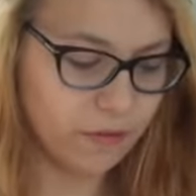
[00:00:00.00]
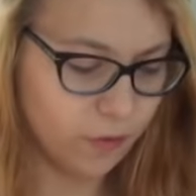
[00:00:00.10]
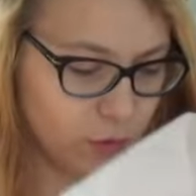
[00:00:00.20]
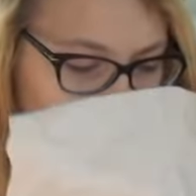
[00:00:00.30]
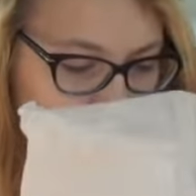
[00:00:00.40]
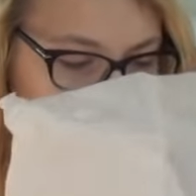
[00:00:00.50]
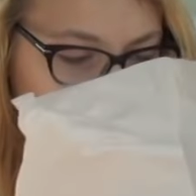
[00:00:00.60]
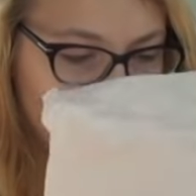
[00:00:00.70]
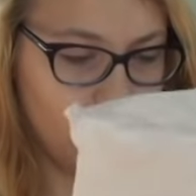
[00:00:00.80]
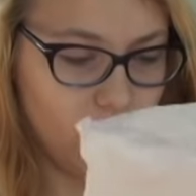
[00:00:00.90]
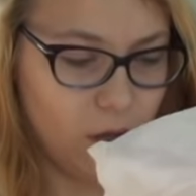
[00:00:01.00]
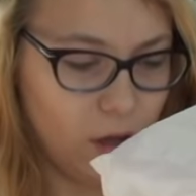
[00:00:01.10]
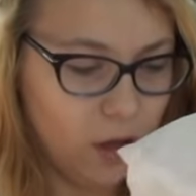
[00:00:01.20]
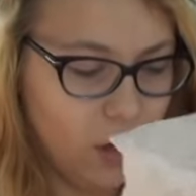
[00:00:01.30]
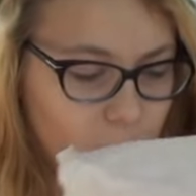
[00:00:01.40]
gonna fold this.
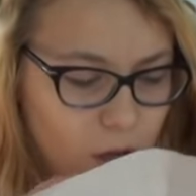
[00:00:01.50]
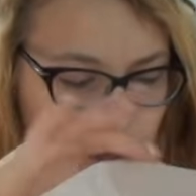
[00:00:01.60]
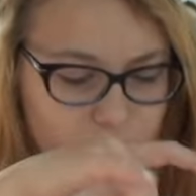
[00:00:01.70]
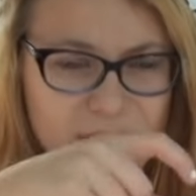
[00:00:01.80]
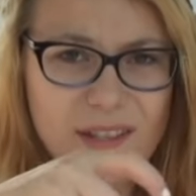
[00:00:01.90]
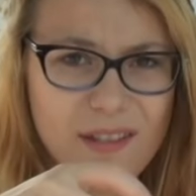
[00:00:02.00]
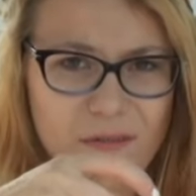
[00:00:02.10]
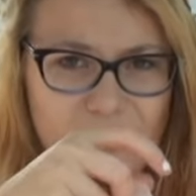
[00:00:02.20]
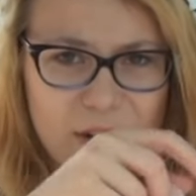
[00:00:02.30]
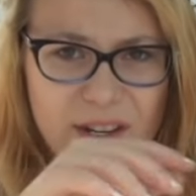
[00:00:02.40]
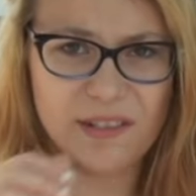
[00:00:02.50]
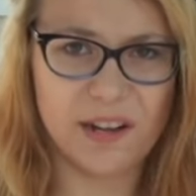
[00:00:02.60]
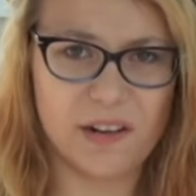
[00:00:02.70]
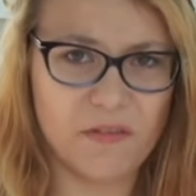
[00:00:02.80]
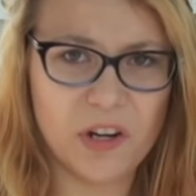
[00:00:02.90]
This isn't a very
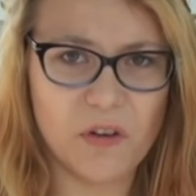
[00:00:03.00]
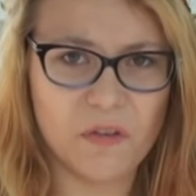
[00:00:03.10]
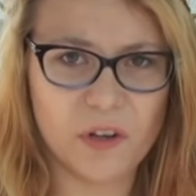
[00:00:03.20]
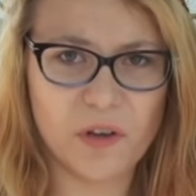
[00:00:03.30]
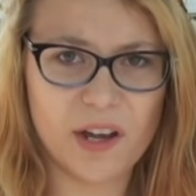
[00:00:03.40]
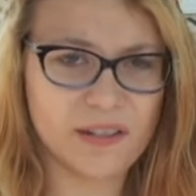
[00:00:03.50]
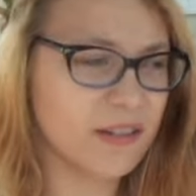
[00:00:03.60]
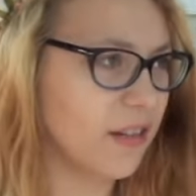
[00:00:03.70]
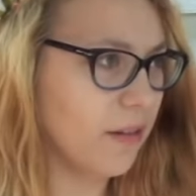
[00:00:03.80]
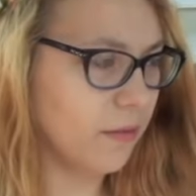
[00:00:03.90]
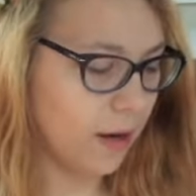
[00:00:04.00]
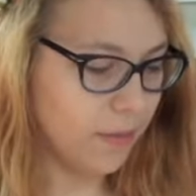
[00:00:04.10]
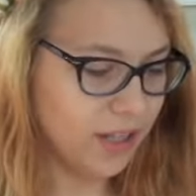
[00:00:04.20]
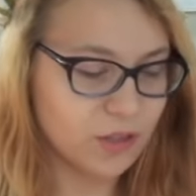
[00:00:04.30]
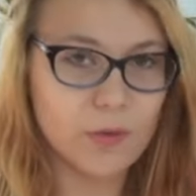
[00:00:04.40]
exciting video for you guys, is it? I'm
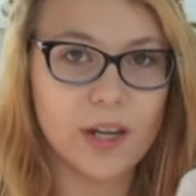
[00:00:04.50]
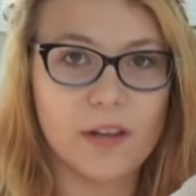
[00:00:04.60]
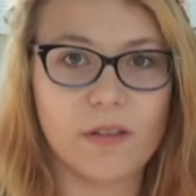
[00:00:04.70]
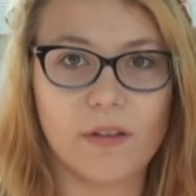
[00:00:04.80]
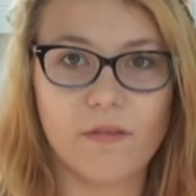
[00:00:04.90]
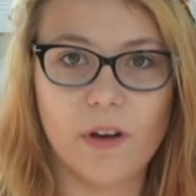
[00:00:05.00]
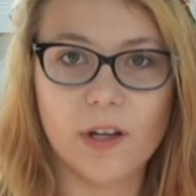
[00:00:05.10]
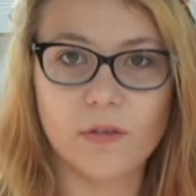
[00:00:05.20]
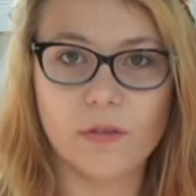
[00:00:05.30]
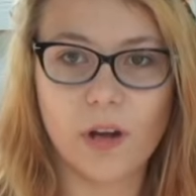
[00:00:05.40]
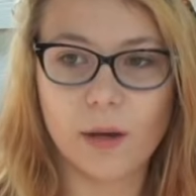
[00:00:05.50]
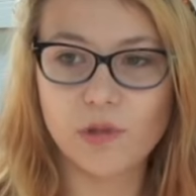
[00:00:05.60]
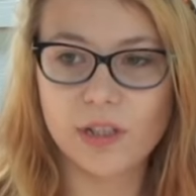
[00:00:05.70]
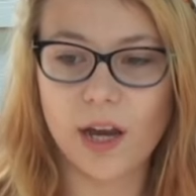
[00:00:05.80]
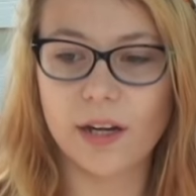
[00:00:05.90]
not doing anything fun. I'm
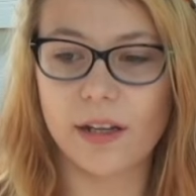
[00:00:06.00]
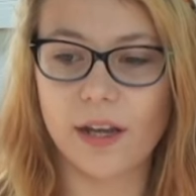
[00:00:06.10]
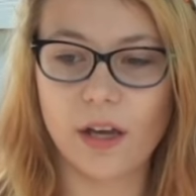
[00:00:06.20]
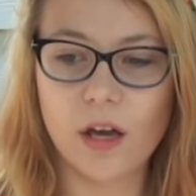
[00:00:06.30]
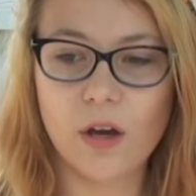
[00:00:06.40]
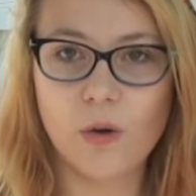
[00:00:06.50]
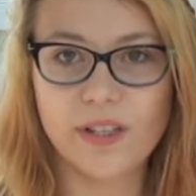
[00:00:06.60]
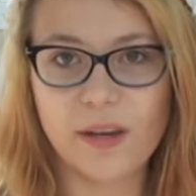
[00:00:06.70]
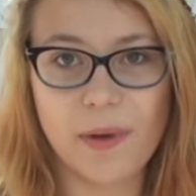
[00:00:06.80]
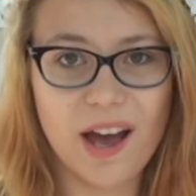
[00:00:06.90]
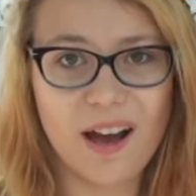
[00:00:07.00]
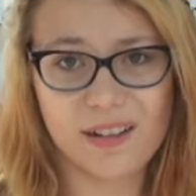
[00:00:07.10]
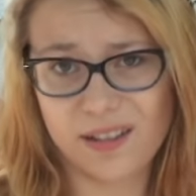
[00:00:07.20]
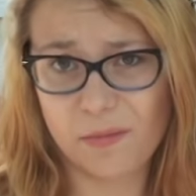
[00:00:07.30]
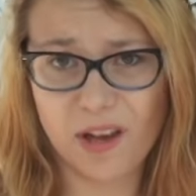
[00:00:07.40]
just kind of like, oh, it's a
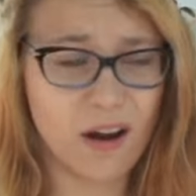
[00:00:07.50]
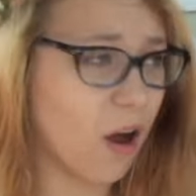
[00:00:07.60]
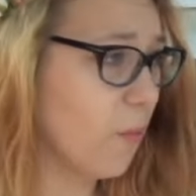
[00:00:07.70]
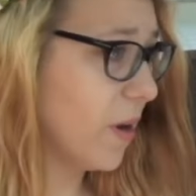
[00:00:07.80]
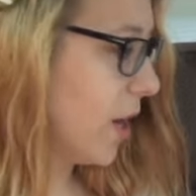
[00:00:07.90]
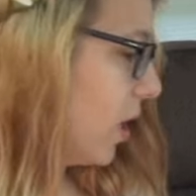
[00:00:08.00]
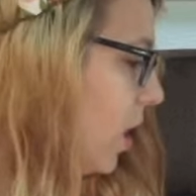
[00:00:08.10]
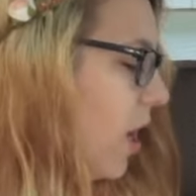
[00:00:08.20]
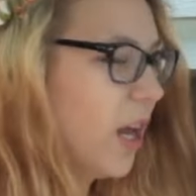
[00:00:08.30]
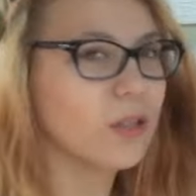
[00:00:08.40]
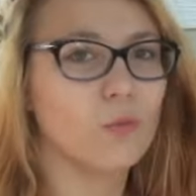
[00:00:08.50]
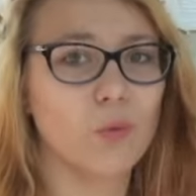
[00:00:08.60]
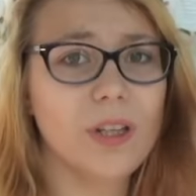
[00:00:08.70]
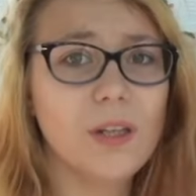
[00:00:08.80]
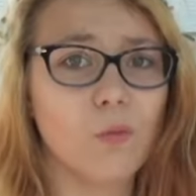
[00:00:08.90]
box. I'm gonna open it. It's
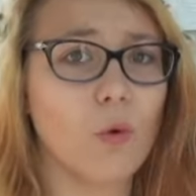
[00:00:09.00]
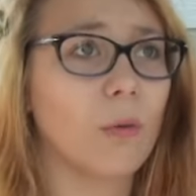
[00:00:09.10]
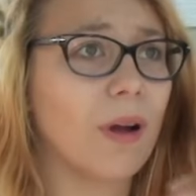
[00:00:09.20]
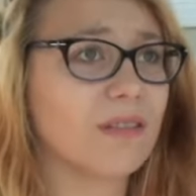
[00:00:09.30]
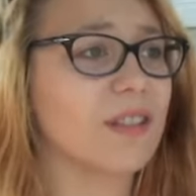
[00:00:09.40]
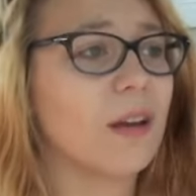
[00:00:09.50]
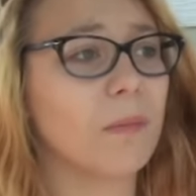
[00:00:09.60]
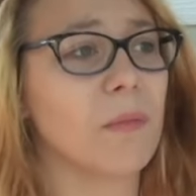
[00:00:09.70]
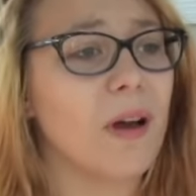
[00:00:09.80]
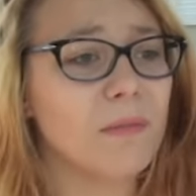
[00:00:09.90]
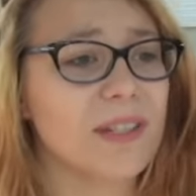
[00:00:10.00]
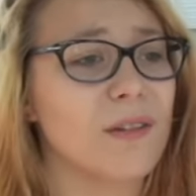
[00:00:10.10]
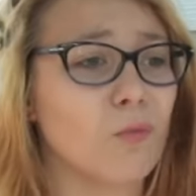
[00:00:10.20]
really warm outside. My mom said